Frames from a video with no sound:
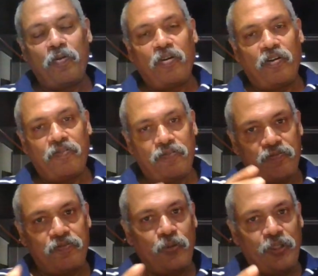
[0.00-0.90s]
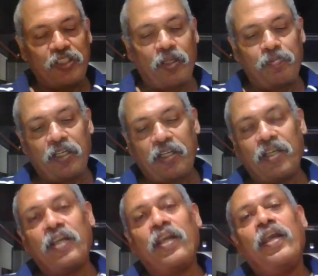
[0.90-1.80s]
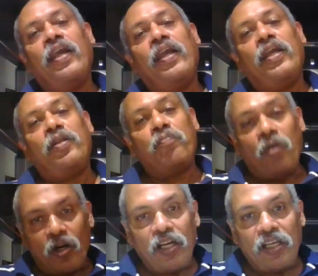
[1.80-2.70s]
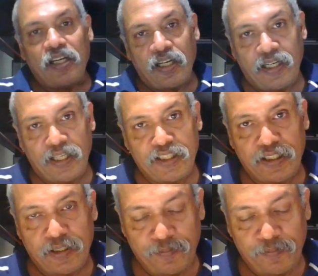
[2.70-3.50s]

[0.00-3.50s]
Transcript: of doing something in modeling architecture.